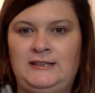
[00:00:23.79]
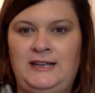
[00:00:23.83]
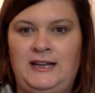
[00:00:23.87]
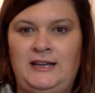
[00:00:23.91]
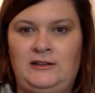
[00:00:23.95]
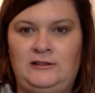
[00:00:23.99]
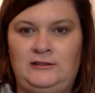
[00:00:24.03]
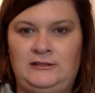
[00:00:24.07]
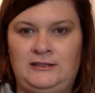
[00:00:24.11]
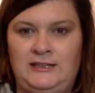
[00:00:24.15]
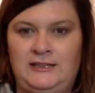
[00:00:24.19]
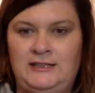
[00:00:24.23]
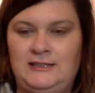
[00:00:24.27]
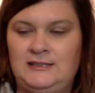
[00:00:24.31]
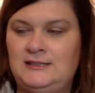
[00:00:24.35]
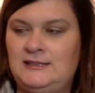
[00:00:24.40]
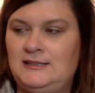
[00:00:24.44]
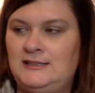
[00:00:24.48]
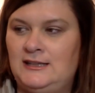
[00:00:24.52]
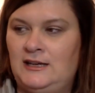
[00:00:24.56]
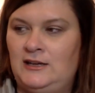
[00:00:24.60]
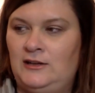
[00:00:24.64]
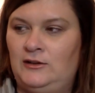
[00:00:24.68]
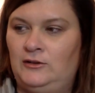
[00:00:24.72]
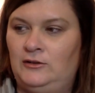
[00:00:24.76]
Nailed It,
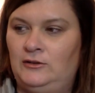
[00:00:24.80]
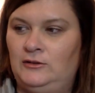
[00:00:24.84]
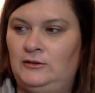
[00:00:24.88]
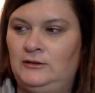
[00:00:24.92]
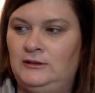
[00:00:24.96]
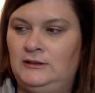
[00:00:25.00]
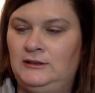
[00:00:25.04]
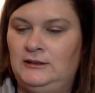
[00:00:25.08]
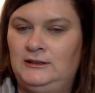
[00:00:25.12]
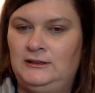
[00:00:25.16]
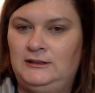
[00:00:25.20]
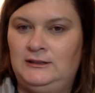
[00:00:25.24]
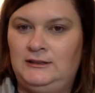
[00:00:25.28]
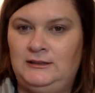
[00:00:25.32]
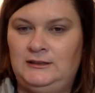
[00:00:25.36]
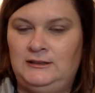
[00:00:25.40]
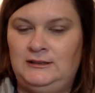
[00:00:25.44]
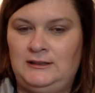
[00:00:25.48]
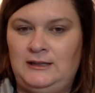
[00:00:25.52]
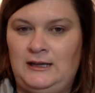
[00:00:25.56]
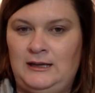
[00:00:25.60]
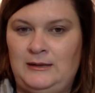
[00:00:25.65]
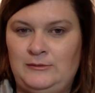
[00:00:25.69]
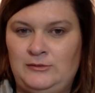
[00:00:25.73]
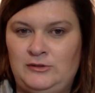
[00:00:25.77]
so
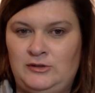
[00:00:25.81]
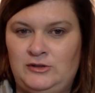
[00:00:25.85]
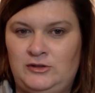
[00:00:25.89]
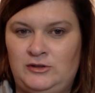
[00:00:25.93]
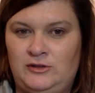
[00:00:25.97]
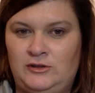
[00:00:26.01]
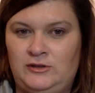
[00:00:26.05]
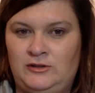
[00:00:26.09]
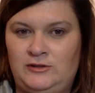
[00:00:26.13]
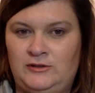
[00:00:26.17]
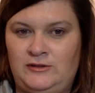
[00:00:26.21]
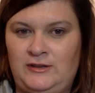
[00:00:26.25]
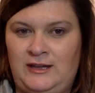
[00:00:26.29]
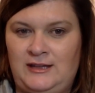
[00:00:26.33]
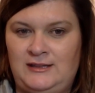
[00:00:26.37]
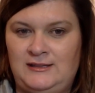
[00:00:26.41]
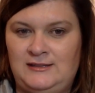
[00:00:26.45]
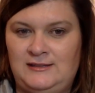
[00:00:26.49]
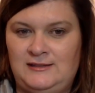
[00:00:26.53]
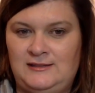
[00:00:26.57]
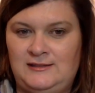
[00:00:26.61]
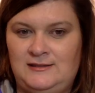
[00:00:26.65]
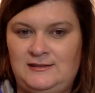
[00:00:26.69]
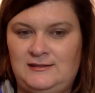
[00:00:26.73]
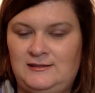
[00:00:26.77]
I'm sure
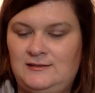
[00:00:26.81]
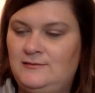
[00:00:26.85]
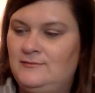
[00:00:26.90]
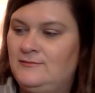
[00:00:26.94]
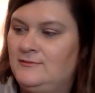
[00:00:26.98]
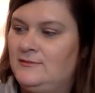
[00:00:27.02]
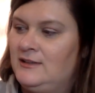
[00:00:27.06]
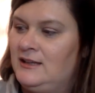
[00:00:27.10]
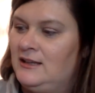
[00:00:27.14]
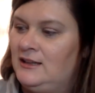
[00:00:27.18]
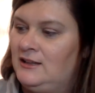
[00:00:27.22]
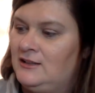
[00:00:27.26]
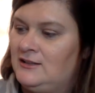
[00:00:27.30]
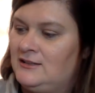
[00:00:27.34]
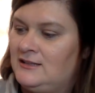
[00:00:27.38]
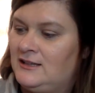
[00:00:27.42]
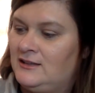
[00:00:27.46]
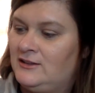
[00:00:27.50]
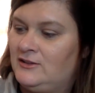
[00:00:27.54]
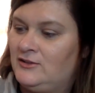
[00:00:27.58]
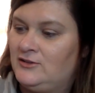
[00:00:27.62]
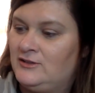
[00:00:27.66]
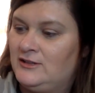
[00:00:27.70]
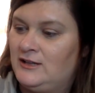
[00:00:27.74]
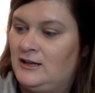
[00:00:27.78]
that's it looks like
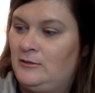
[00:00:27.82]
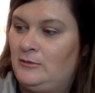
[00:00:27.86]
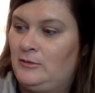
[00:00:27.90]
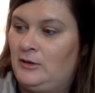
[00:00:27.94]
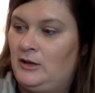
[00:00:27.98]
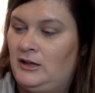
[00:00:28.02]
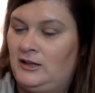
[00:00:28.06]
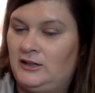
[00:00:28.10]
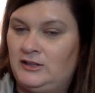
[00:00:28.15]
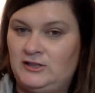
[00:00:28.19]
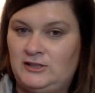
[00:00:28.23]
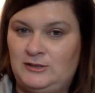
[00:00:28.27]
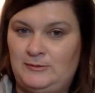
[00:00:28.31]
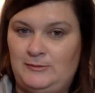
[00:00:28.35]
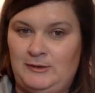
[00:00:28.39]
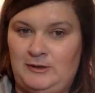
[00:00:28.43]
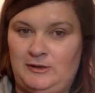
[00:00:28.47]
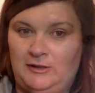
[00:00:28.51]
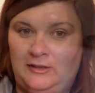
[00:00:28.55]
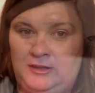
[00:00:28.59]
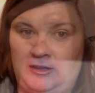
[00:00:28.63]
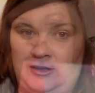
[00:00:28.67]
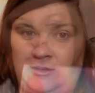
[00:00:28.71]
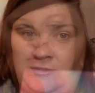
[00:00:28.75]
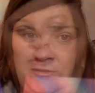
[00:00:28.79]
there's nail polish
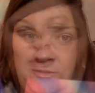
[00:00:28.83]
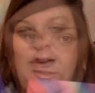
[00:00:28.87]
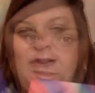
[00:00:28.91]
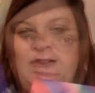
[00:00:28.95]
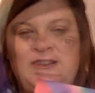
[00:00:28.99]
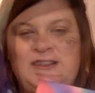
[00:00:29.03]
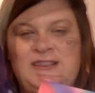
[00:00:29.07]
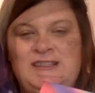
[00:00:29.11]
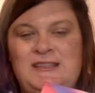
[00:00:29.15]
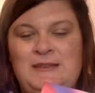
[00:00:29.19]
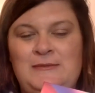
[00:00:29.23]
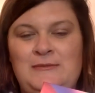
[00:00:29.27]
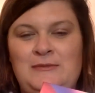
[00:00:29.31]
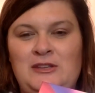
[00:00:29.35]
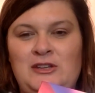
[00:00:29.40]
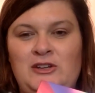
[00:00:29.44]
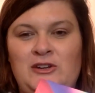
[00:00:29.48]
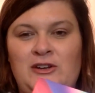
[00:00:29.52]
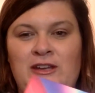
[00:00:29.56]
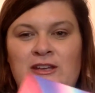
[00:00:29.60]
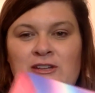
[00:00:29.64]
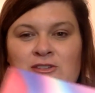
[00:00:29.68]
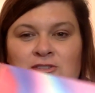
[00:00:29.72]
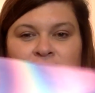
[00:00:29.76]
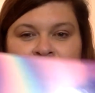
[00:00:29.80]
spilled all over it. If this is something
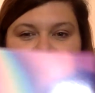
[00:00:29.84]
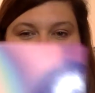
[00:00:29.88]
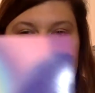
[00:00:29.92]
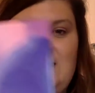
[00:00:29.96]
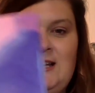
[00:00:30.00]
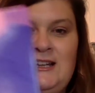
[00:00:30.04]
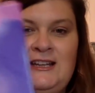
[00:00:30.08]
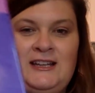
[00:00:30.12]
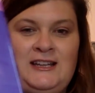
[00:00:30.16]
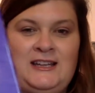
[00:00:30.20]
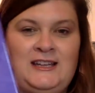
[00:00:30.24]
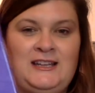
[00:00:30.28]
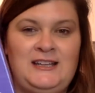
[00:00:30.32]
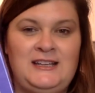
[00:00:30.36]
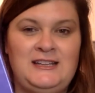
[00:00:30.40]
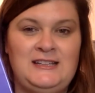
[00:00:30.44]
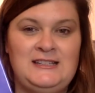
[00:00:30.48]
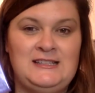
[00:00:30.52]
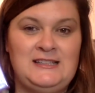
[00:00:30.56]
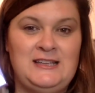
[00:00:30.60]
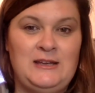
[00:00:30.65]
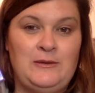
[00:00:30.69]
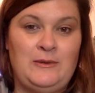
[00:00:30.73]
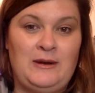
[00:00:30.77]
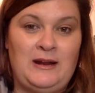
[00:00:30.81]
you're interested in and
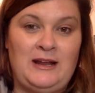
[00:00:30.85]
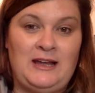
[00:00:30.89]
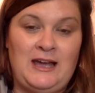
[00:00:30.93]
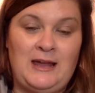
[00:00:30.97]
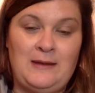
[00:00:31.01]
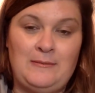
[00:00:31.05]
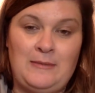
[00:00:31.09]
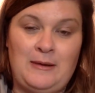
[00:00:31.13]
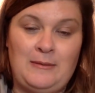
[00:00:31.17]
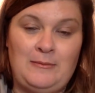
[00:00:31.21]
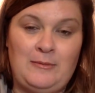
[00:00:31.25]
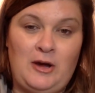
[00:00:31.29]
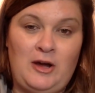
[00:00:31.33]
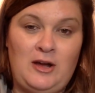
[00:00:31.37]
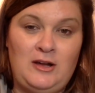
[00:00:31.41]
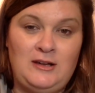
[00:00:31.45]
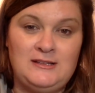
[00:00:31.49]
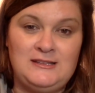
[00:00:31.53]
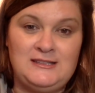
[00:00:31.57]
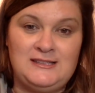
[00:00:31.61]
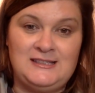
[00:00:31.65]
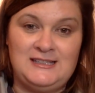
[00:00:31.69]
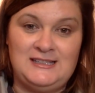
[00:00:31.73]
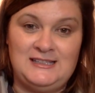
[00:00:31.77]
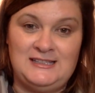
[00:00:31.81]
see what I got in my
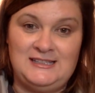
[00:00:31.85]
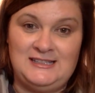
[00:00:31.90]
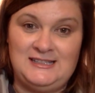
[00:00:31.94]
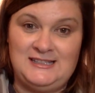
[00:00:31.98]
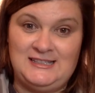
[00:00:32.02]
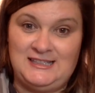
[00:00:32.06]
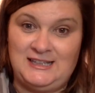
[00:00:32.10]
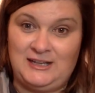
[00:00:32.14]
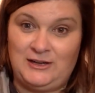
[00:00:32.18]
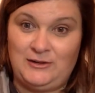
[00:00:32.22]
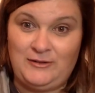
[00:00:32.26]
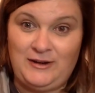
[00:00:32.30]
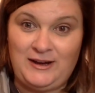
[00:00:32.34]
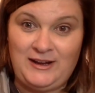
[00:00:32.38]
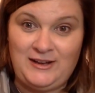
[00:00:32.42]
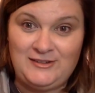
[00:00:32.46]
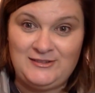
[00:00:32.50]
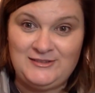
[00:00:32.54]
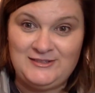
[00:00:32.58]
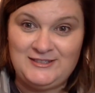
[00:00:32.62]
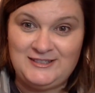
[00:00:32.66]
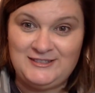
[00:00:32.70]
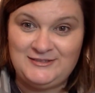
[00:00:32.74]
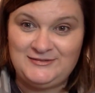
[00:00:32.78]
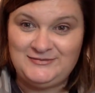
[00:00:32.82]
box, then stick
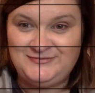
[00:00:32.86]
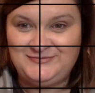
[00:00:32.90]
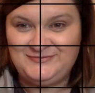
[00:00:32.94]
around.